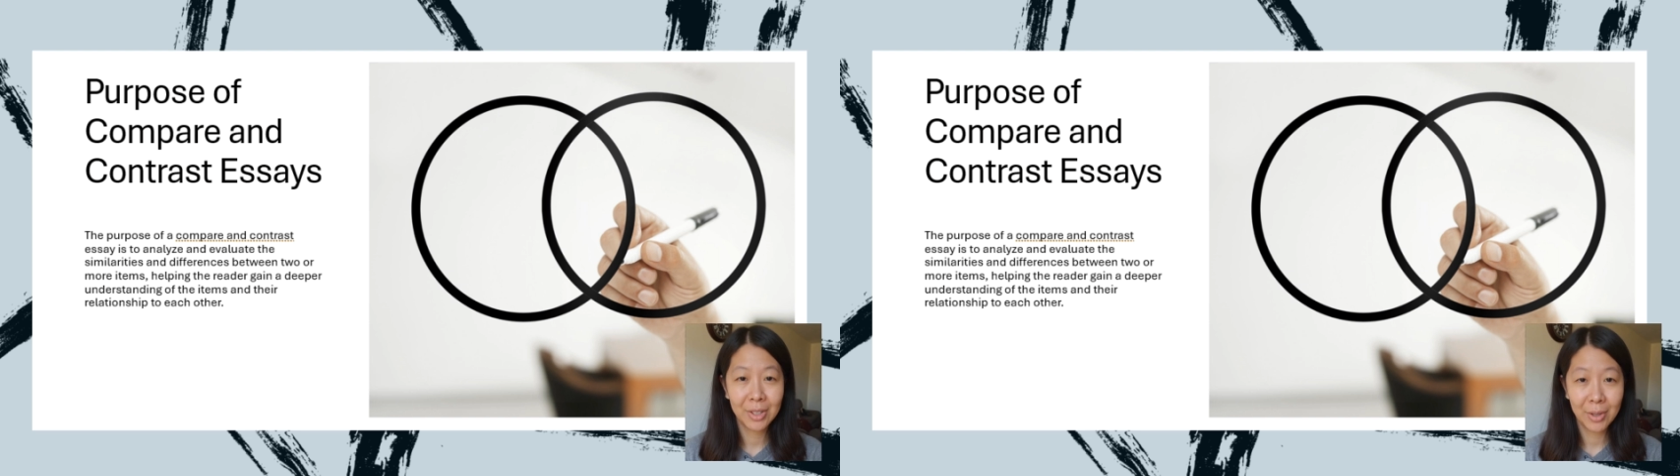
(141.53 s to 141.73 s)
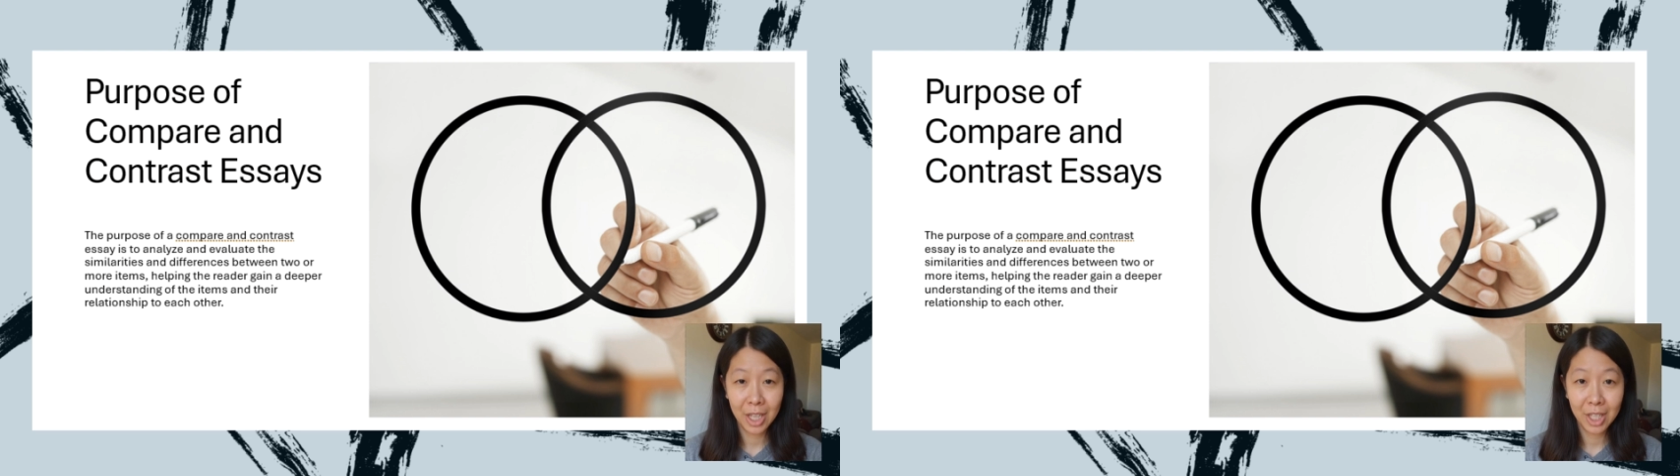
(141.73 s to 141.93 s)

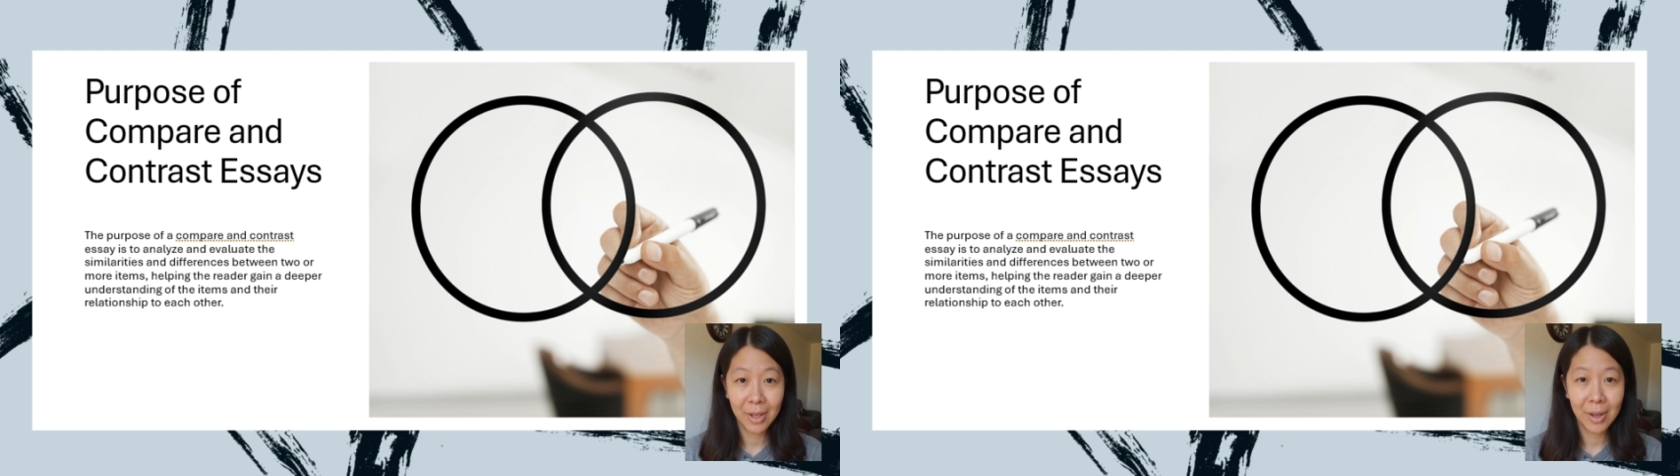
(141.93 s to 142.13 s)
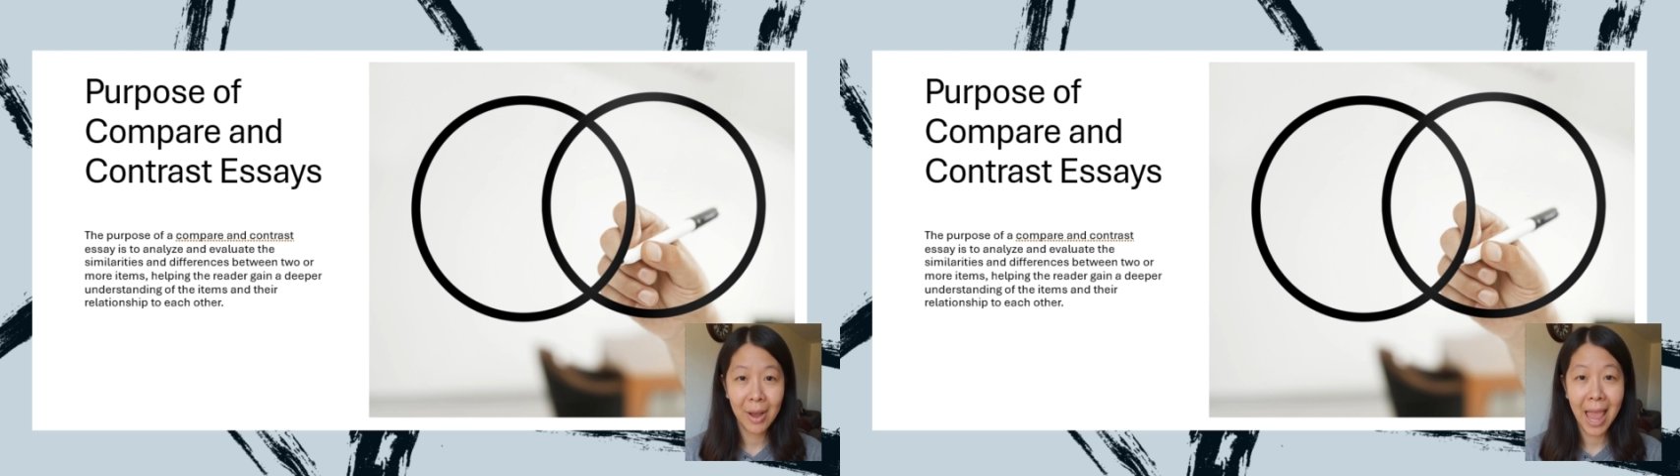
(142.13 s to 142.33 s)

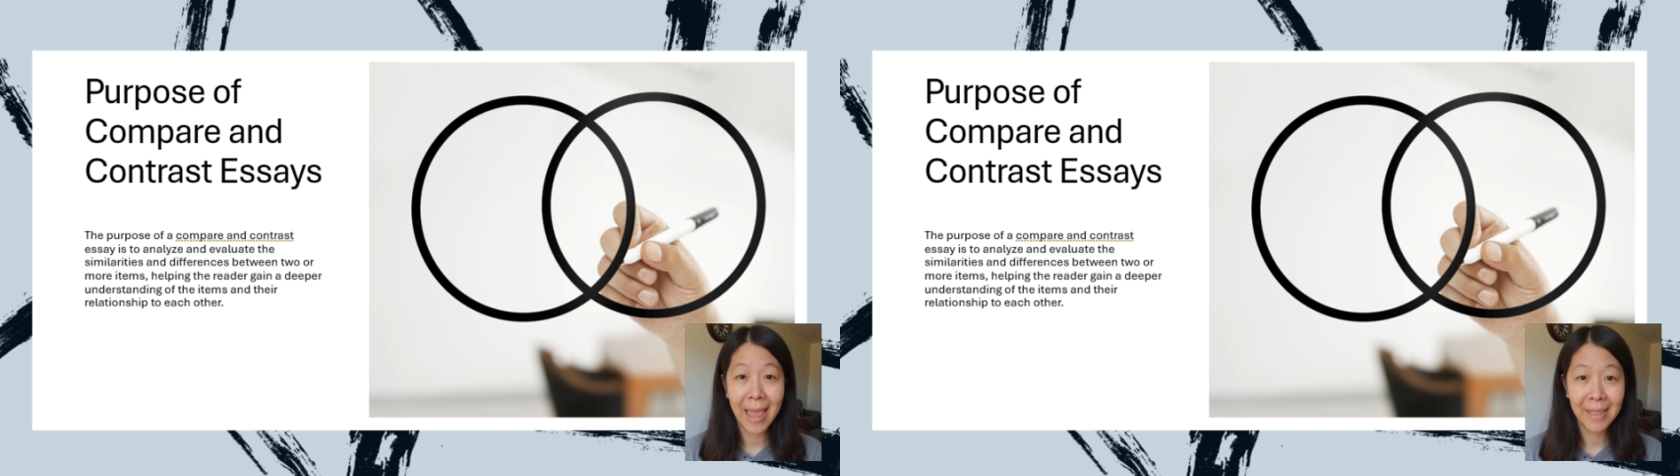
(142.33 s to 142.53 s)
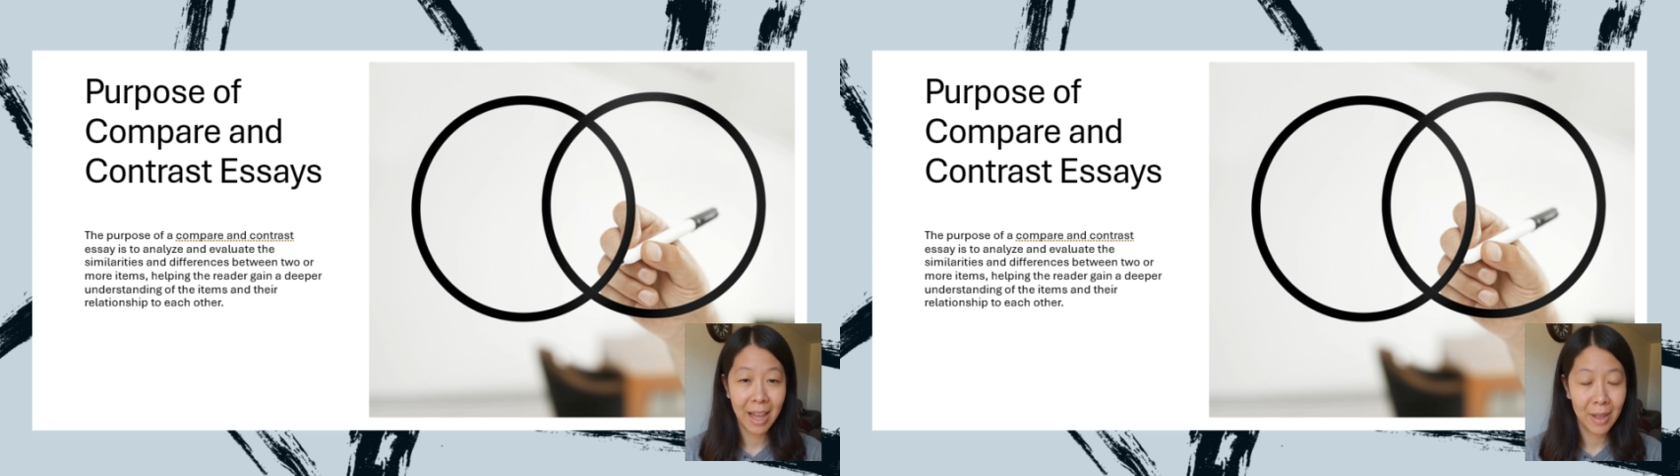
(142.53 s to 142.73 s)
traditional
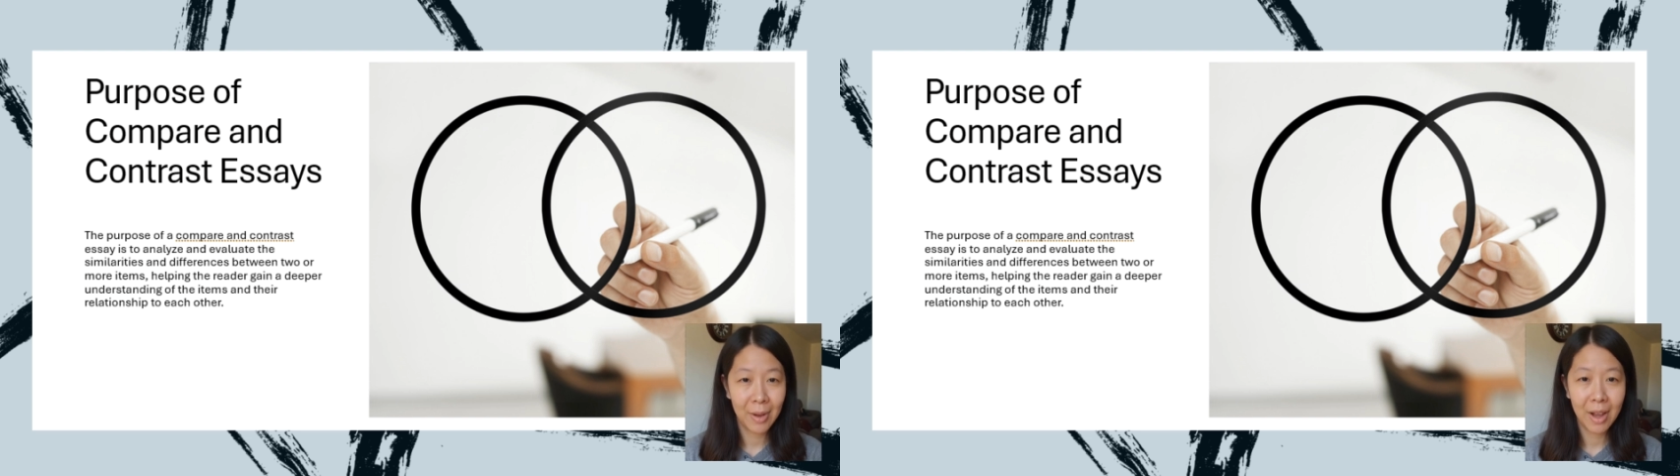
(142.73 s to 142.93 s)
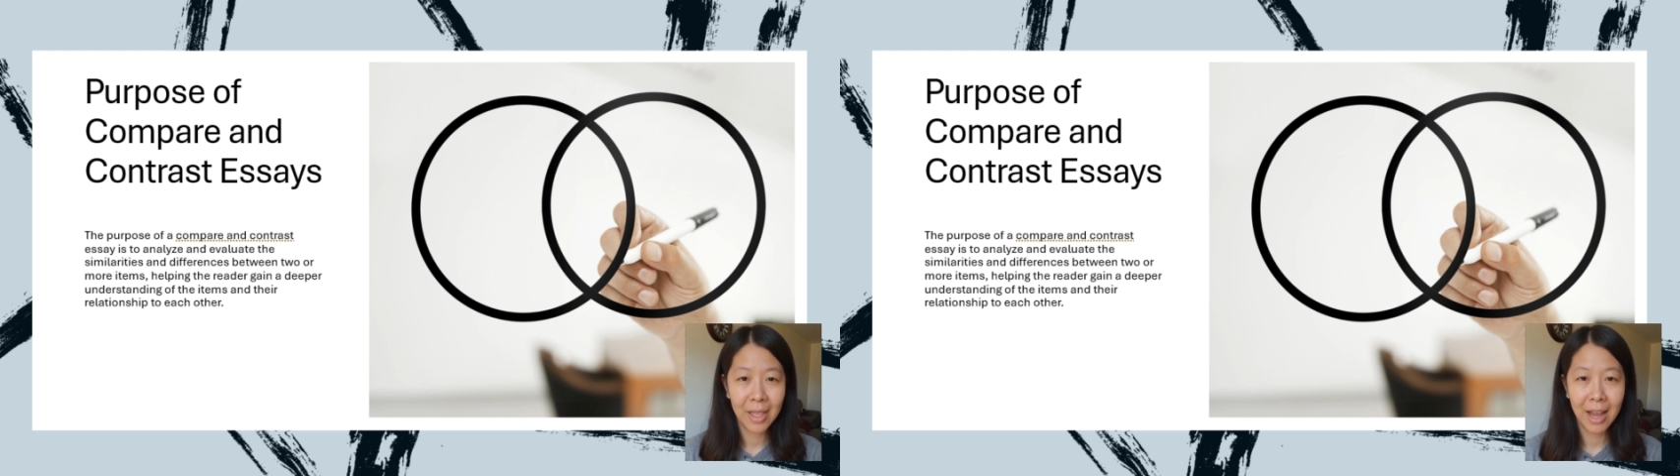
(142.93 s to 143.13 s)
and the
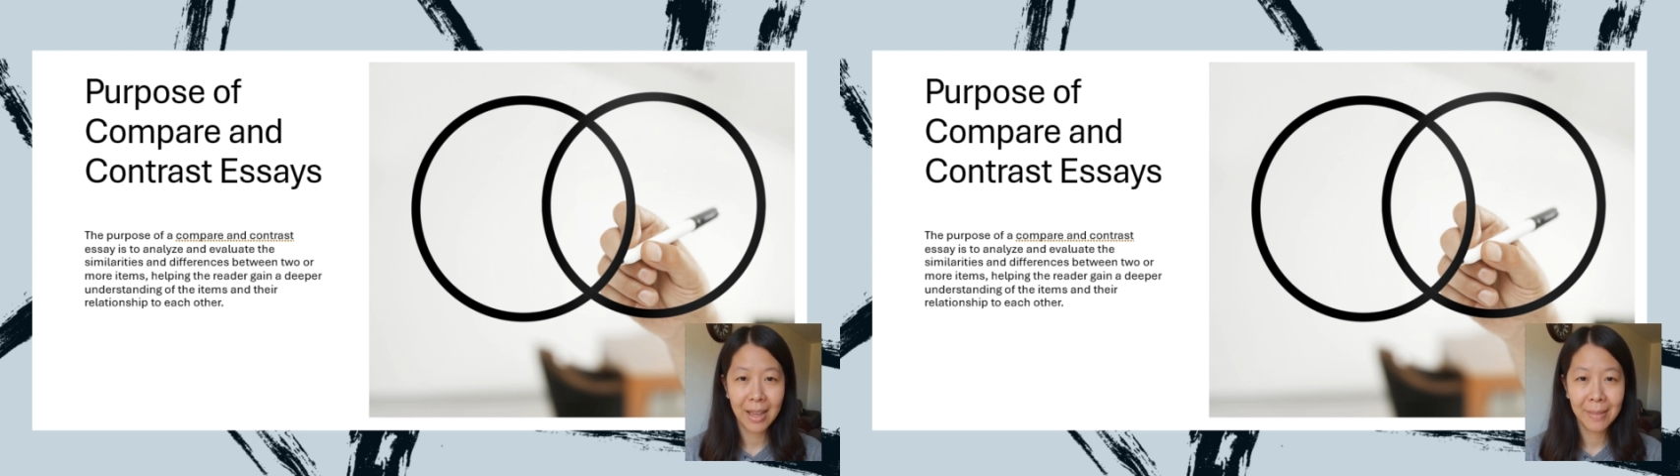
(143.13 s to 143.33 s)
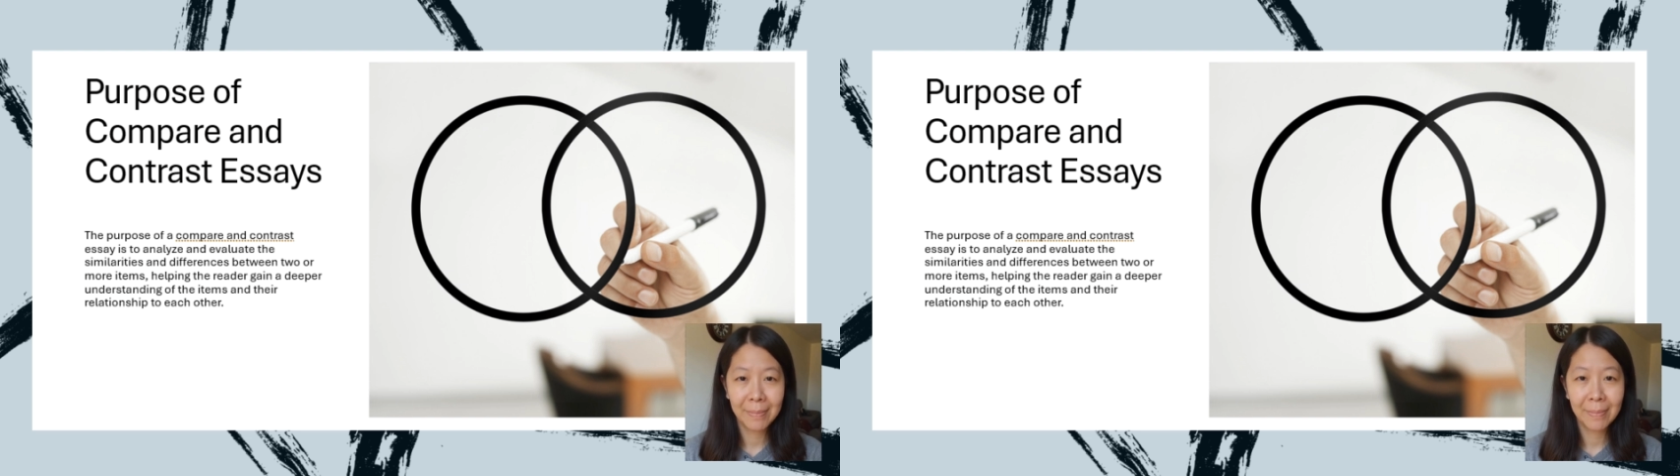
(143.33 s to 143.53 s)
other online.